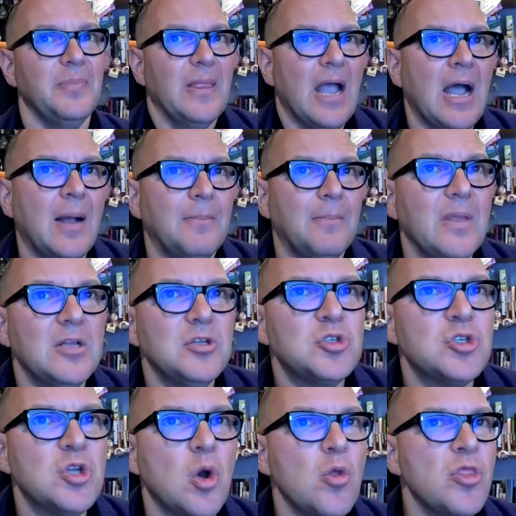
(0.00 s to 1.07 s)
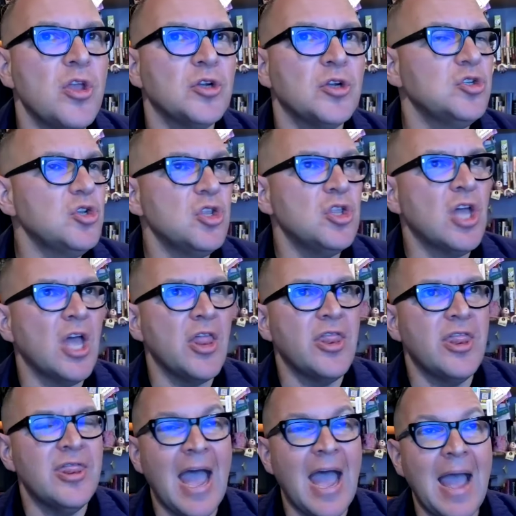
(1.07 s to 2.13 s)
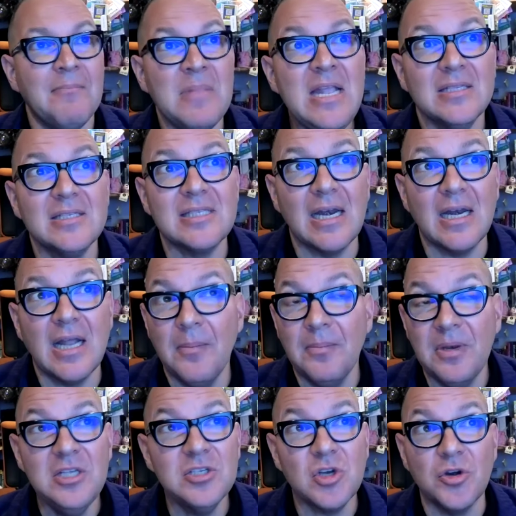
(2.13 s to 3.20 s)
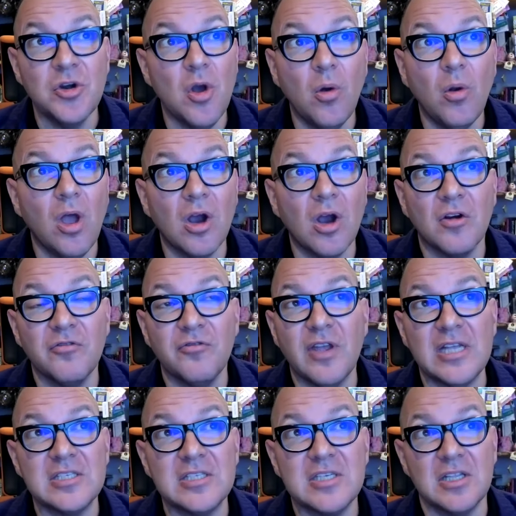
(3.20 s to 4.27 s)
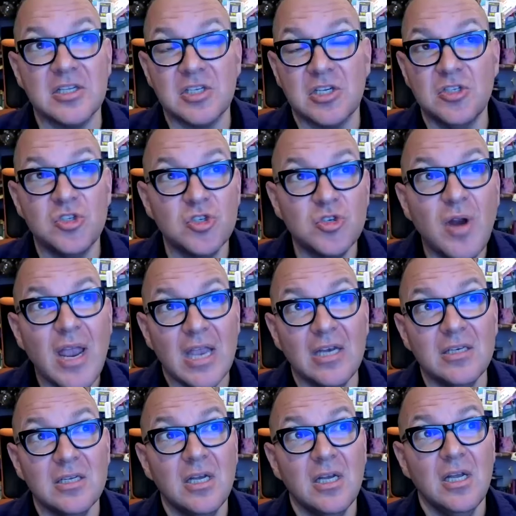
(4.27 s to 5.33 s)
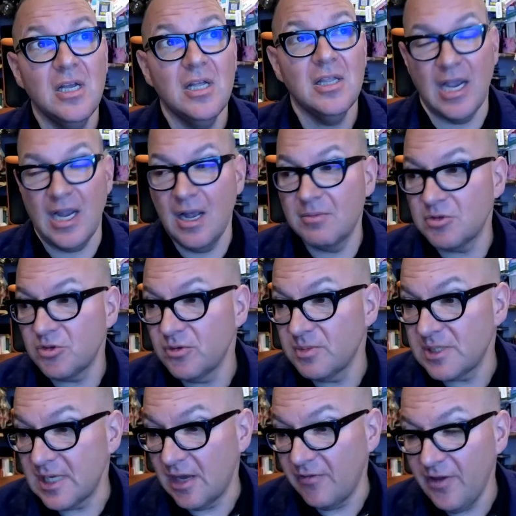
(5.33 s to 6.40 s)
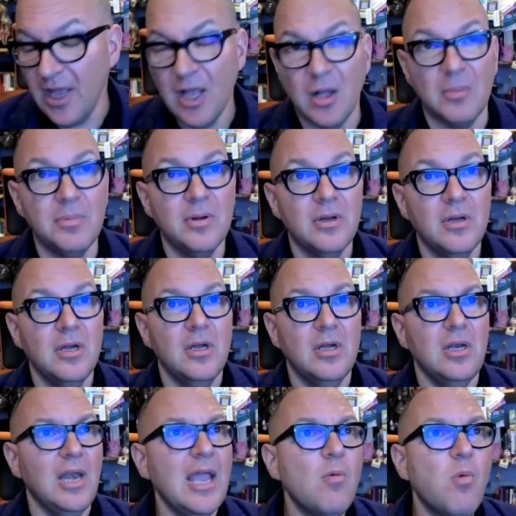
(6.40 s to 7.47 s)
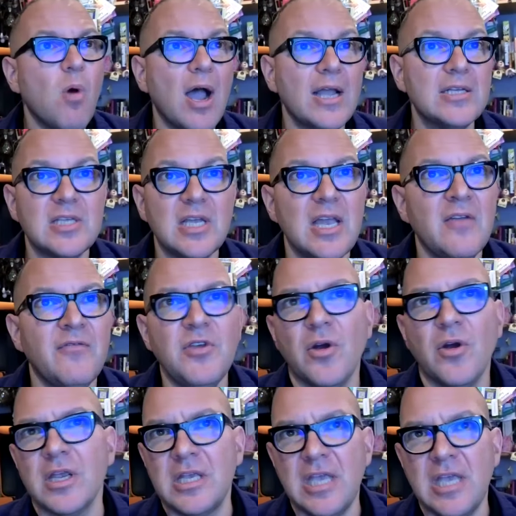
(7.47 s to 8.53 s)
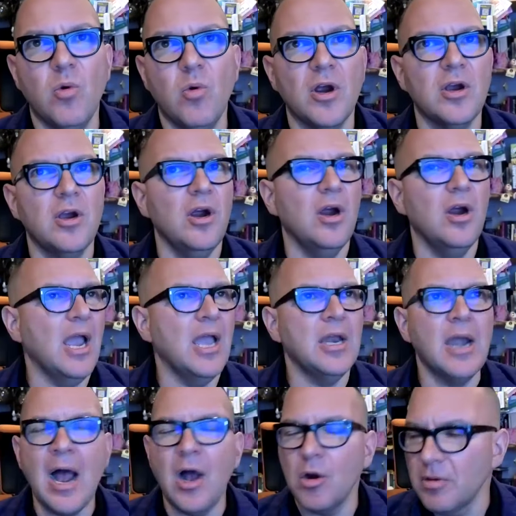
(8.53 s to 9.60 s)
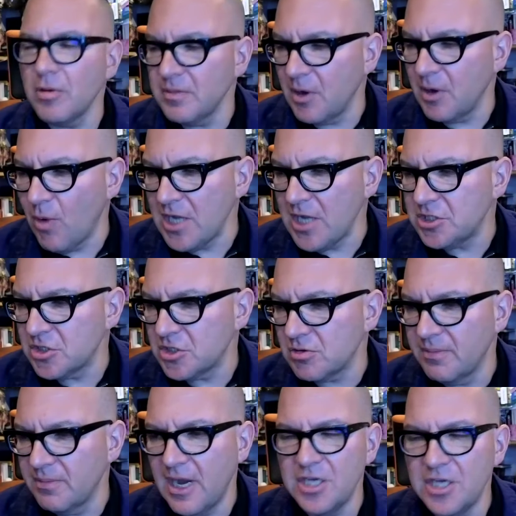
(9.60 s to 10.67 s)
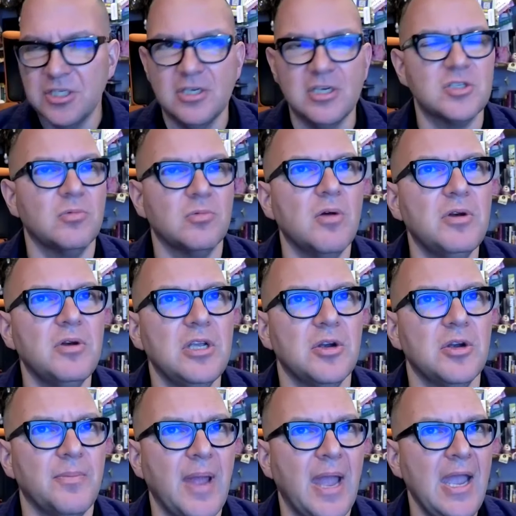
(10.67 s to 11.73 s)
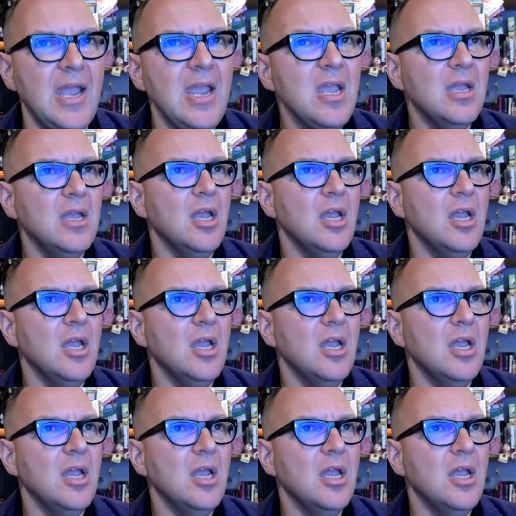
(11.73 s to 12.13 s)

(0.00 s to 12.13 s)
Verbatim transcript: Um, so there's th- that means that companies are no longer facing this constraint that comes from self-help. Likewise, if you're a gig worker and algorithmic wage discrimination is eroding your pay,